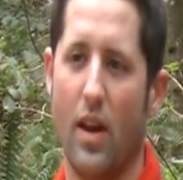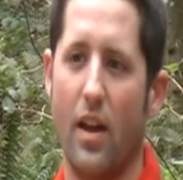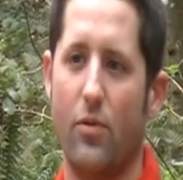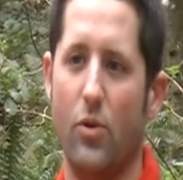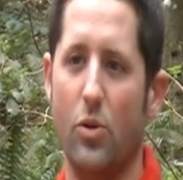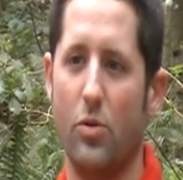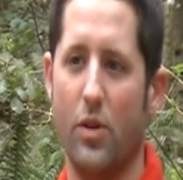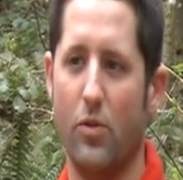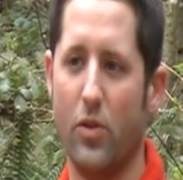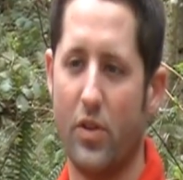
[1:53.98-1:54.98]
If
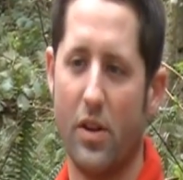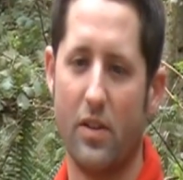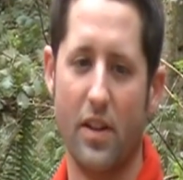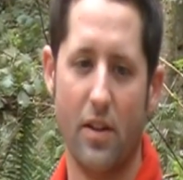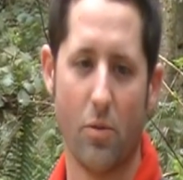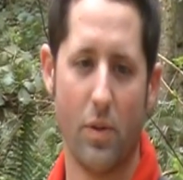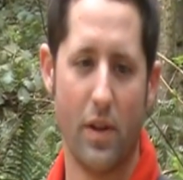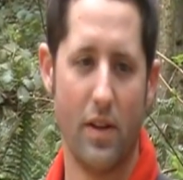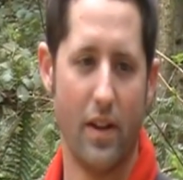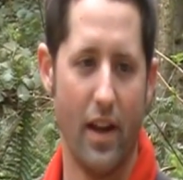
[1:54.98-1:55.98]
you start leading
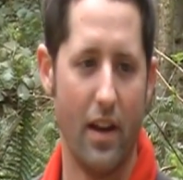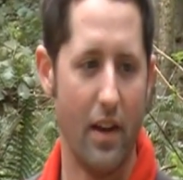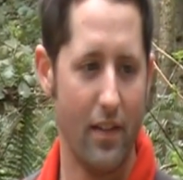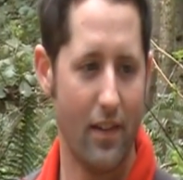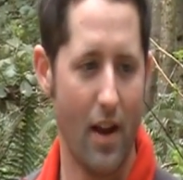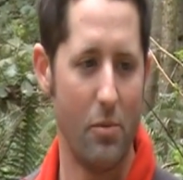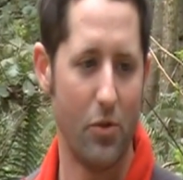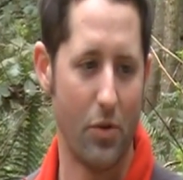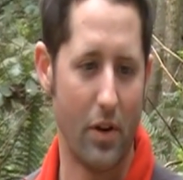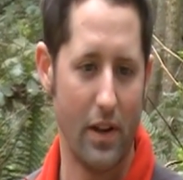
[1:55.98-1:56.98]
within an
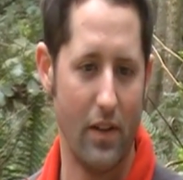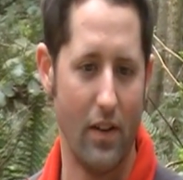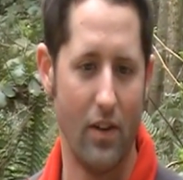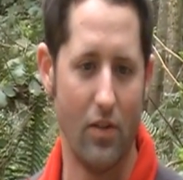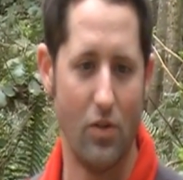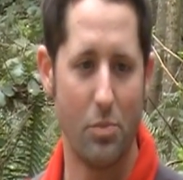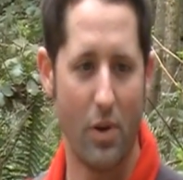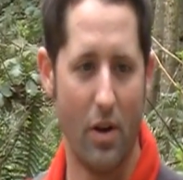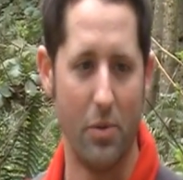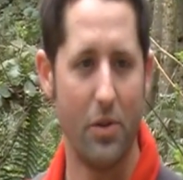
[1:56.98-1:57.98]
established organization, you're
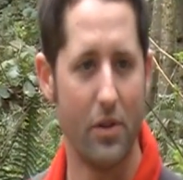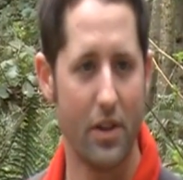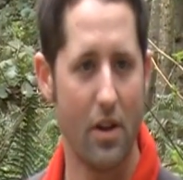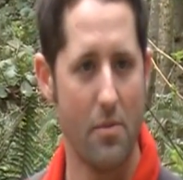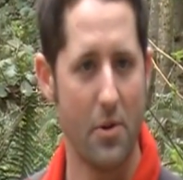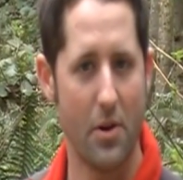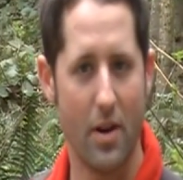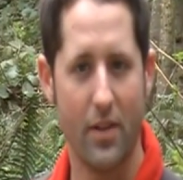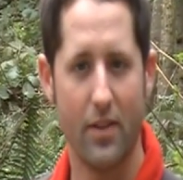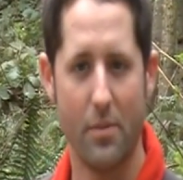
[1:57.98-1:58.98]
probably going to come
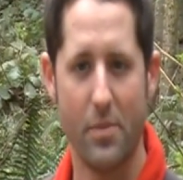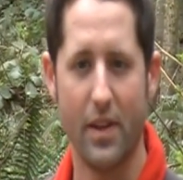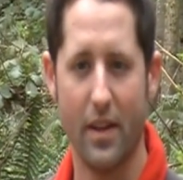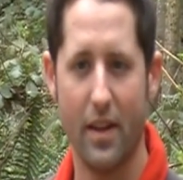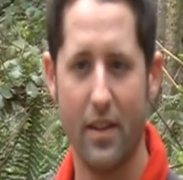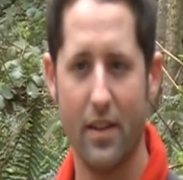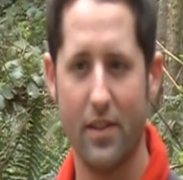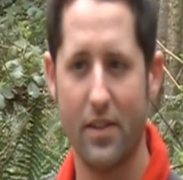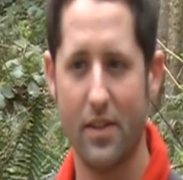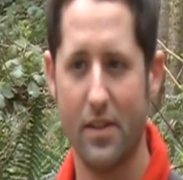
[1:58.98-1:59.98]
across something like this.